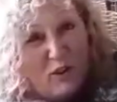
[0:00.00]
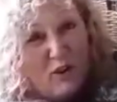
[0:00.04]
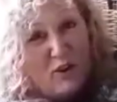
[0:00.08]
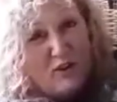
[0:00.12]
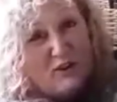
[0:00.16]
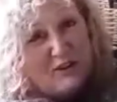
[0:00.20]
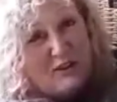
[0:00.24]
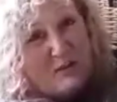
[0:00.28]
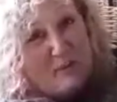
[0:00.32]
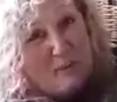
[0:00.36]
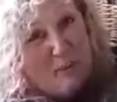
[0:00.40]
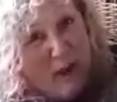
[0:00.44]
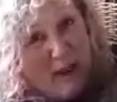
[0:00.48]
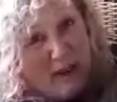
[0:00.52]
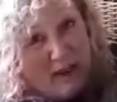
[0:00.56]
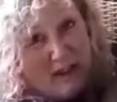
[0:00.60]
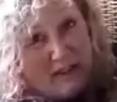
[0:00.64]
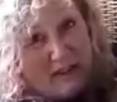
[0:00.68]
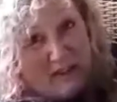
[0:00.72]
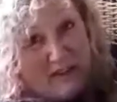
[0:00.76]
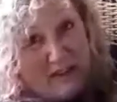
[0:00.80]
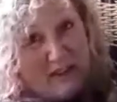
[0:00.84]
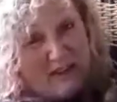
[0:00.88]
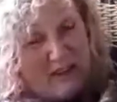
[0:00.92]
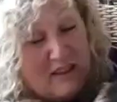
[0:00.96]
lots of
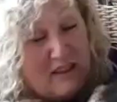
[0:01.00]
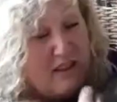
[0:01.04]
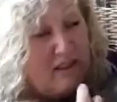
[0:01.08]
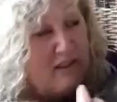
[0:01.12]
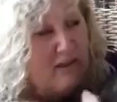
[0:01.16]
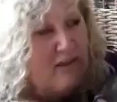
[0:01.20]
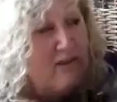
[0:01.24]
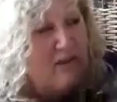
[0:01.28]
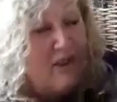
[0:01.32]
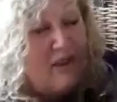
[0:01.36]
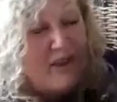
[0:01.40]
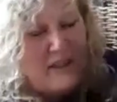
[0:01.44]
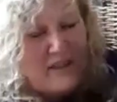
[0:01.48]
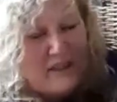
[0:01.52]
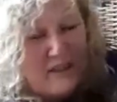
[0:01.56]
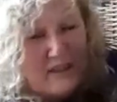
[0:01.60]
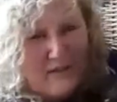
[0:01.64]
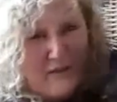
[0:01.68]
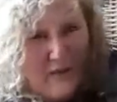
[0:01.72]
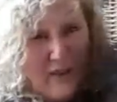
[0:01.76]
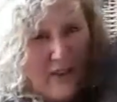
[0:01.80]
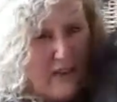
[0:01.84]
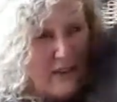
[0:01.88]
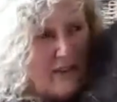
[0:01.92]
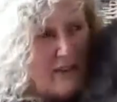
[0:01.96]
painting and
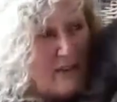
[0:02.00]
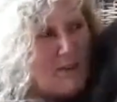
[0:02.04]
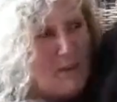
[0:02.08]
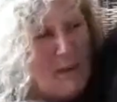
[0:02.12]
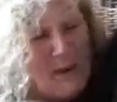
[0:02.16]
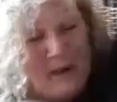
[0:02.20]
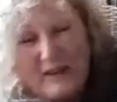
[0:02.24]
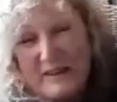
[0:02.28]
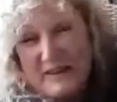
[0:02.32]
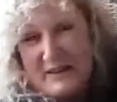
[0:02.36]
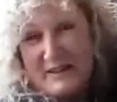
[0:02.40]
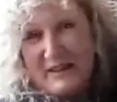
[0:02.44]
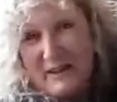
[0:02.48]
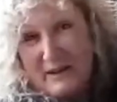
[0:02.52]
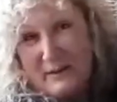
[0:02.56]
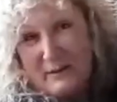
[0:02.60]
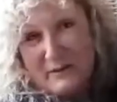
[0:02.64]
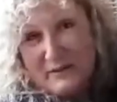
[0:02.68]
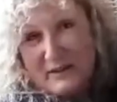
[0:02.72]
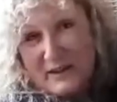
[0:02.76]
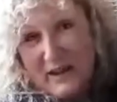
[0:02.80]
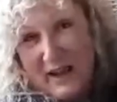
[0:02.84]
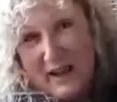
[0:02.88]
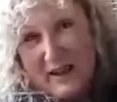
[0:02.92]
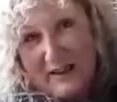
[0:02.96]
fence painting
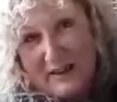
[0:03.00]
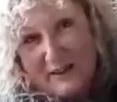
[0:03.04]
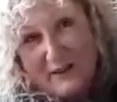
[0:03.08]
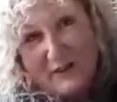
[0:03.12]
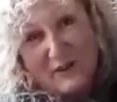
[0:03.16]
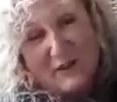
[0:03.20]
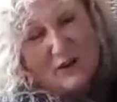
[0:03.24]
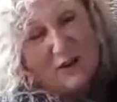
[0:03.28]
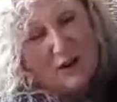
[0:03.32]
outside in the